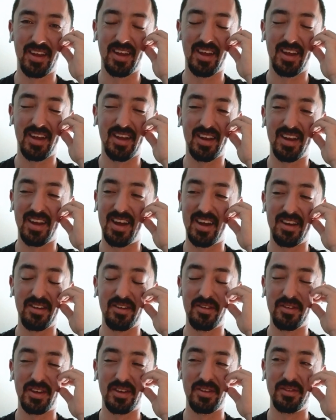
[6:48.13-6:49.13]
and I
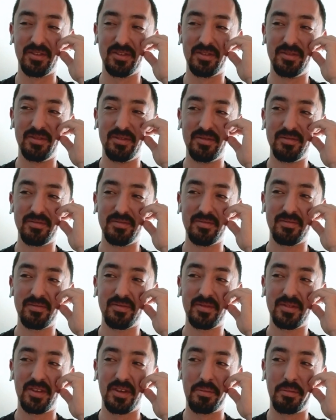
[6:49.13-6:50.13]
know
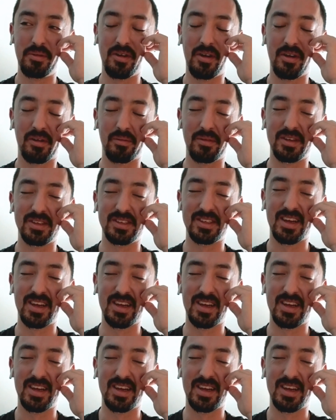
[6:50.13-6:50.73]
he'd be hugging me